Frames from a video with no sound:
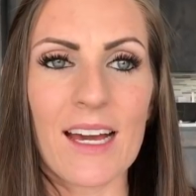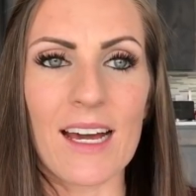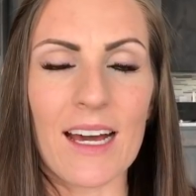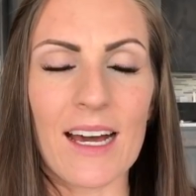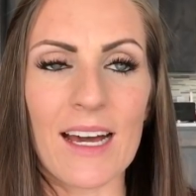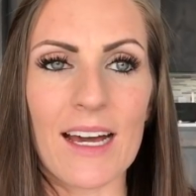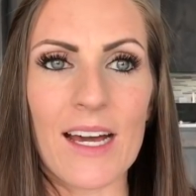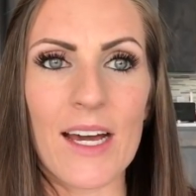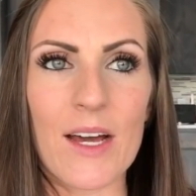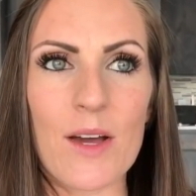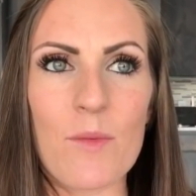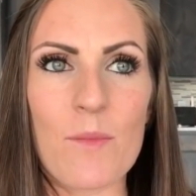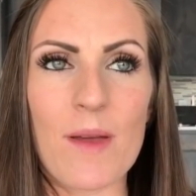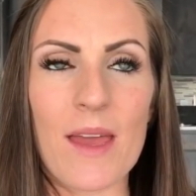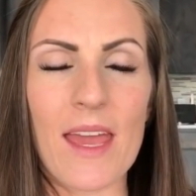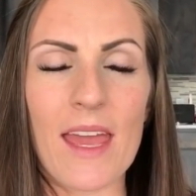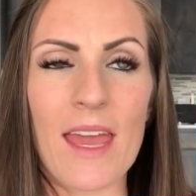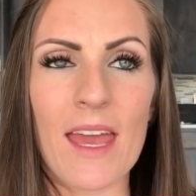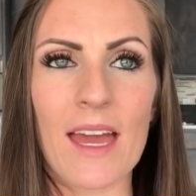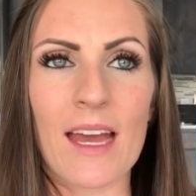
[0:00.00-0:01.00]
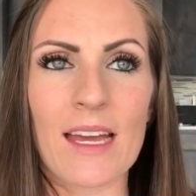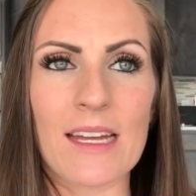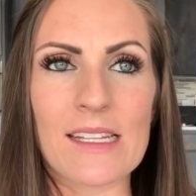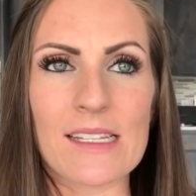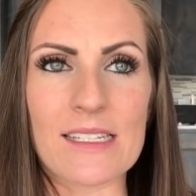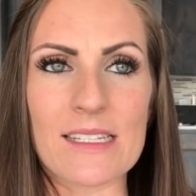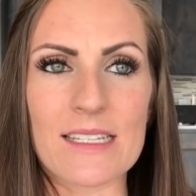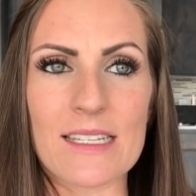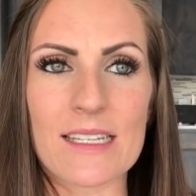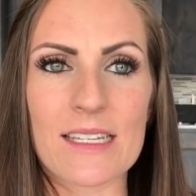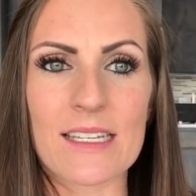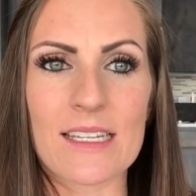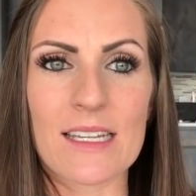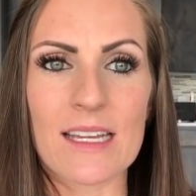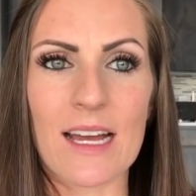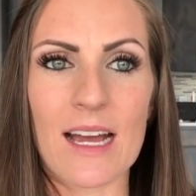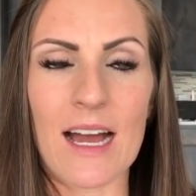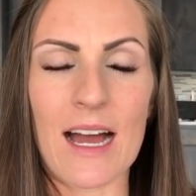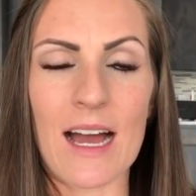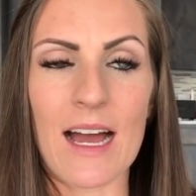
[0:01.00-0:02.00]
and
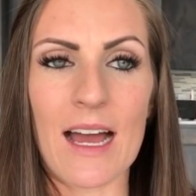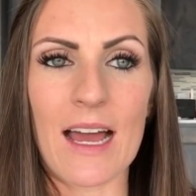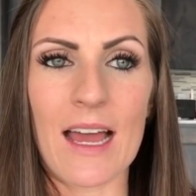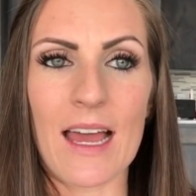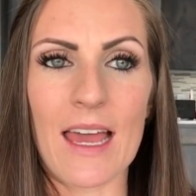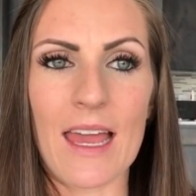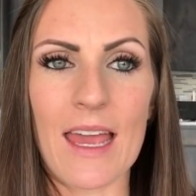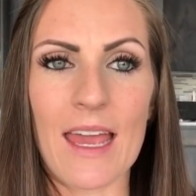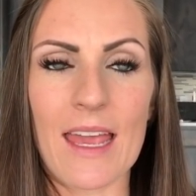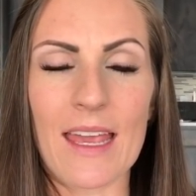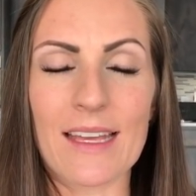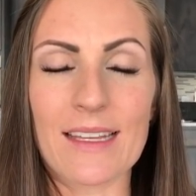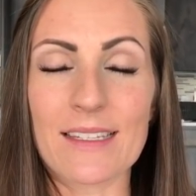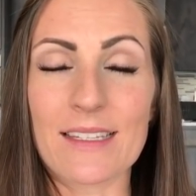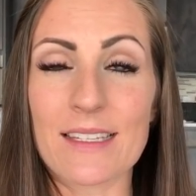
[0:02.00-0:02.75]
I